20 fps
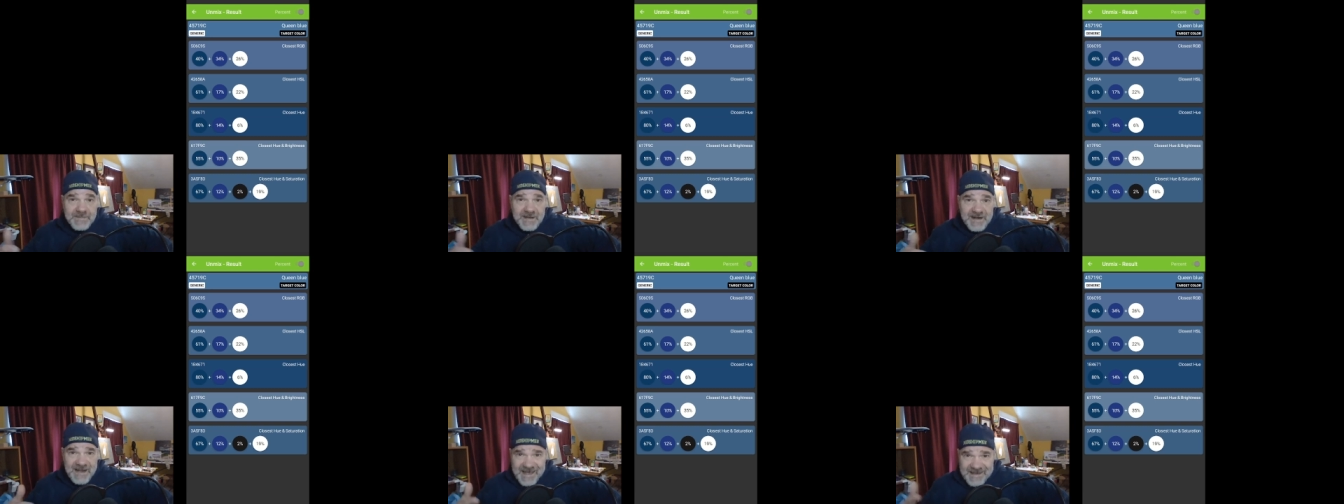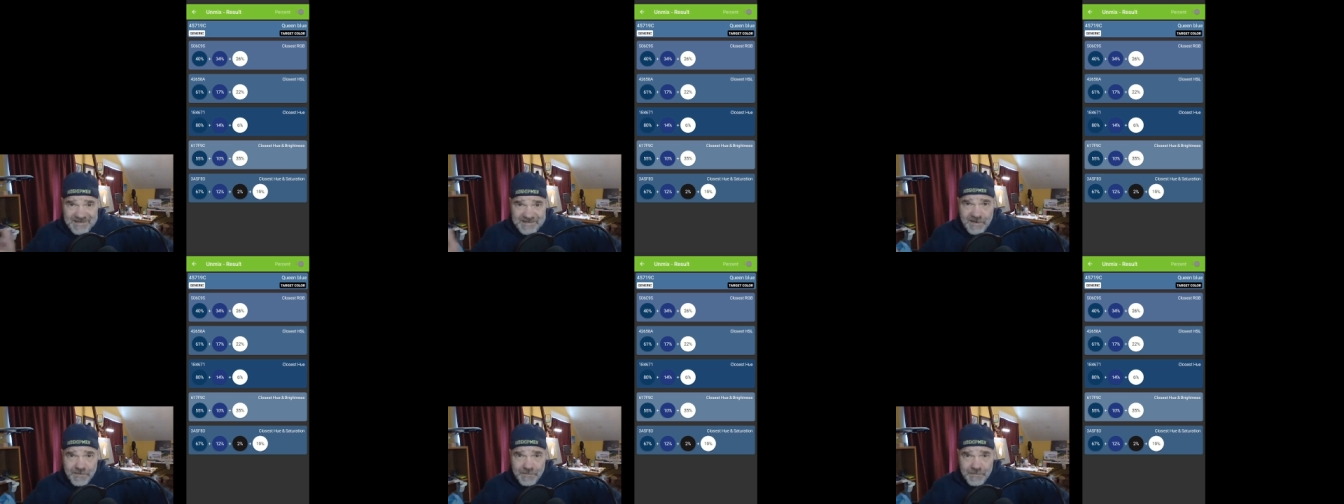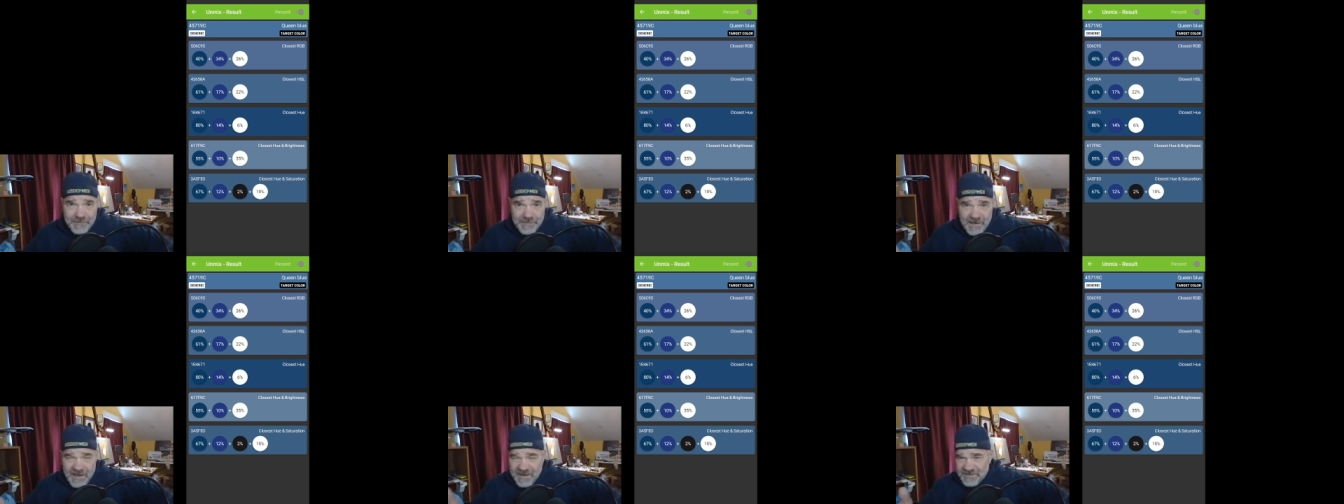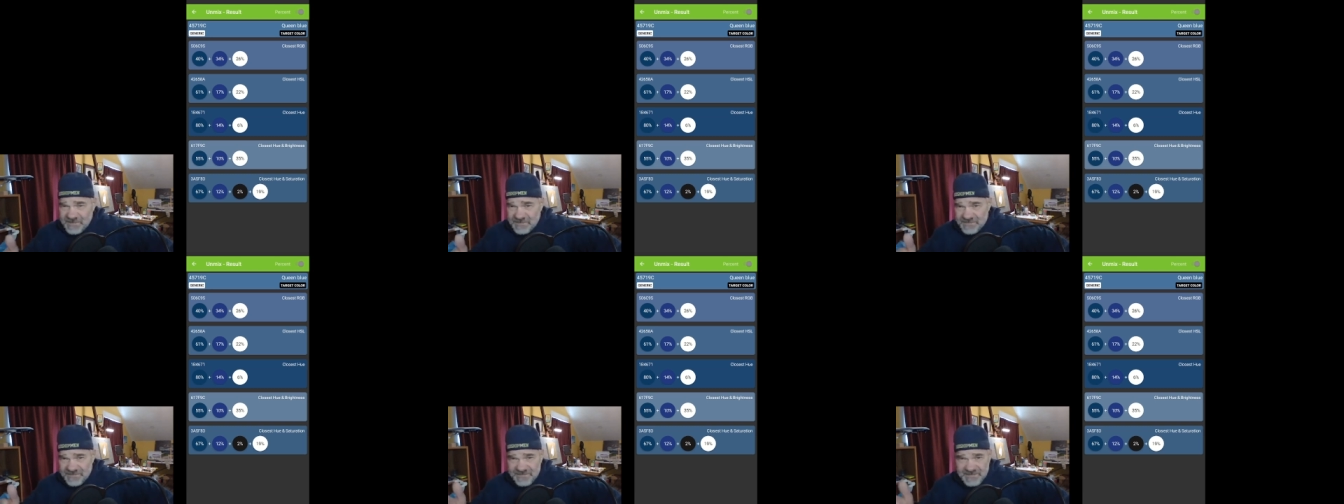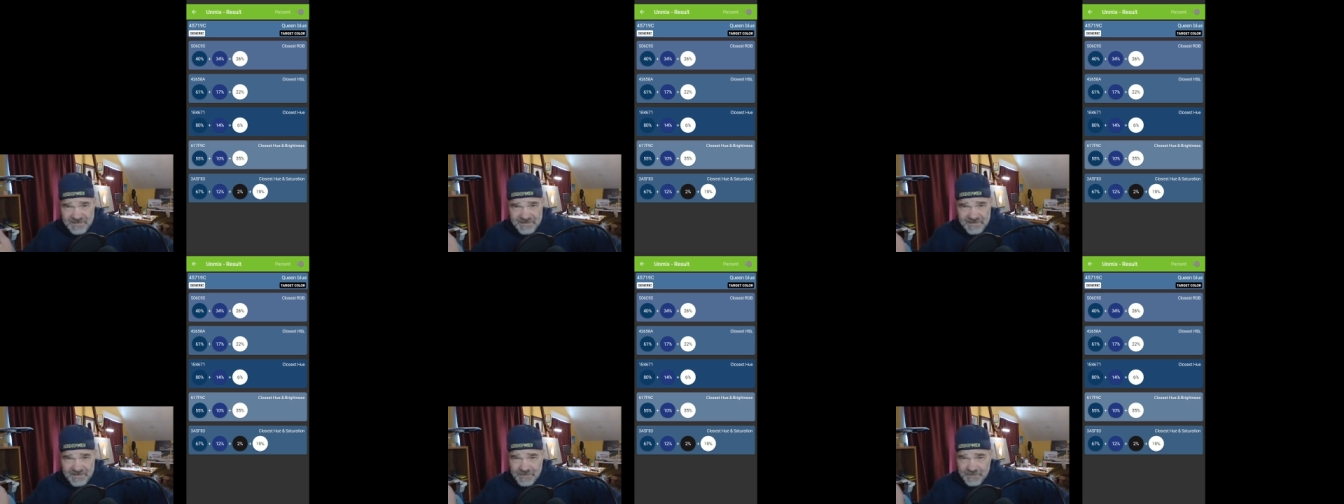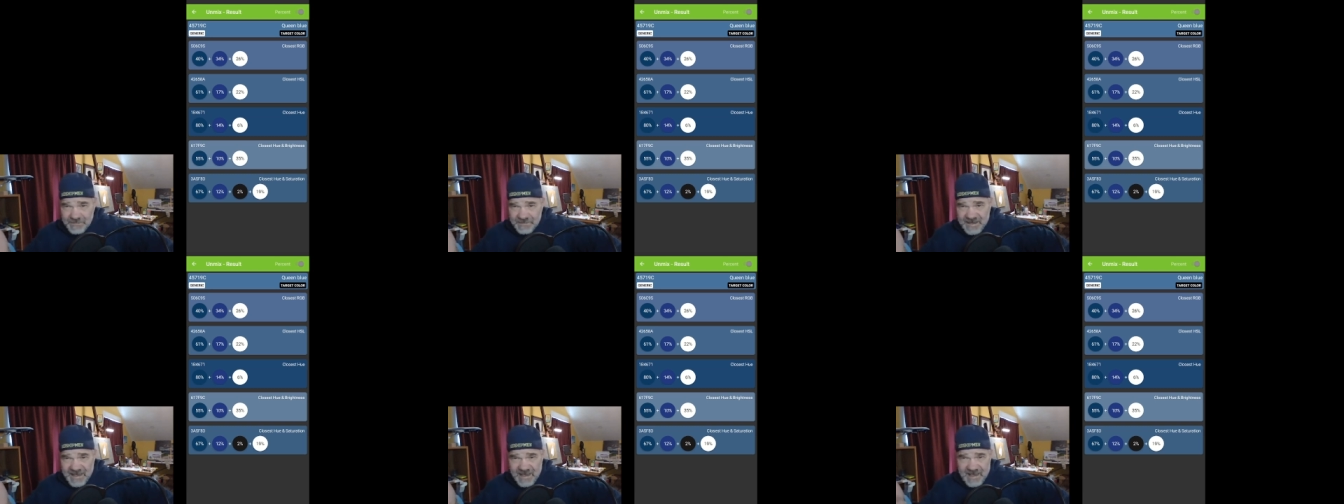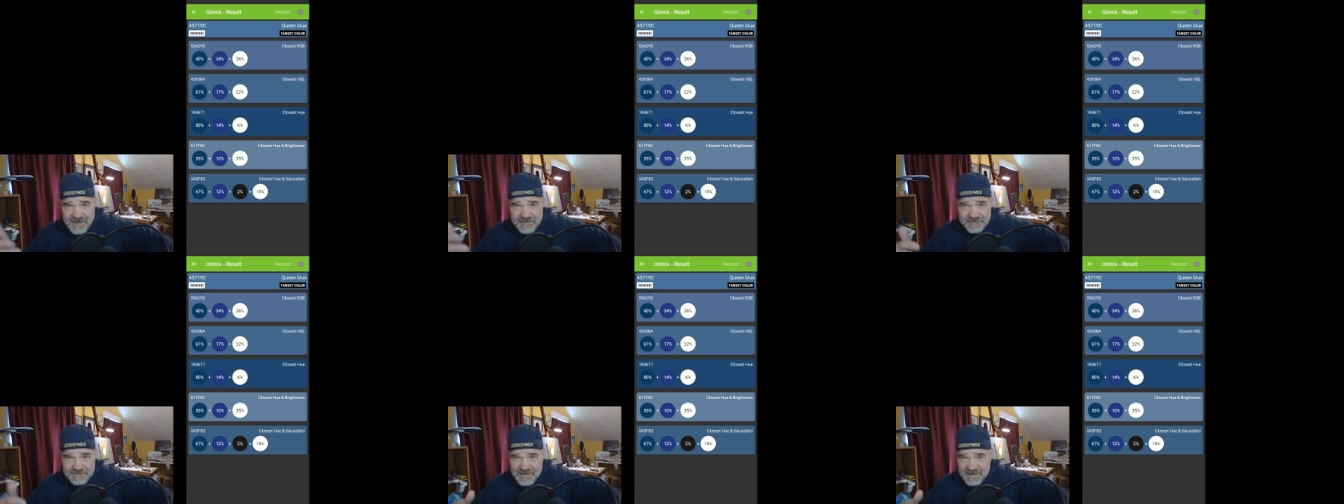But I don't. I usually only
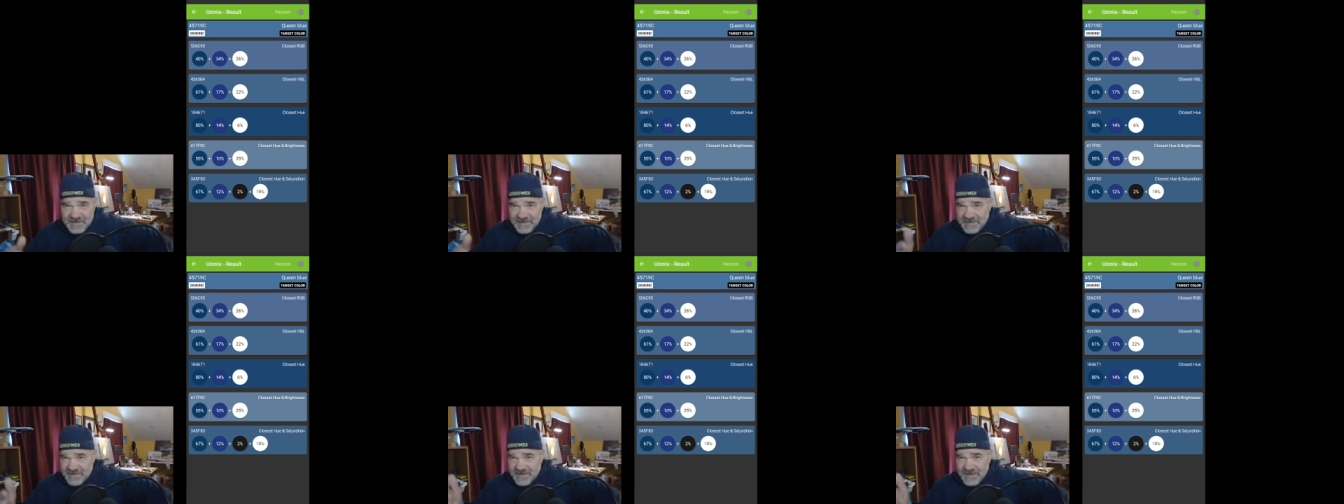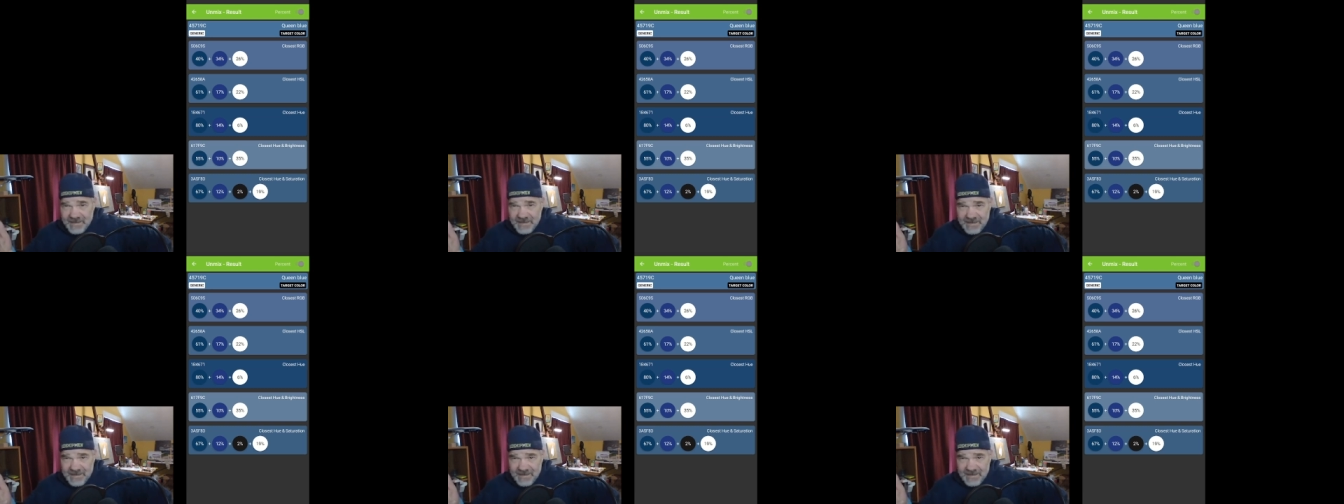have like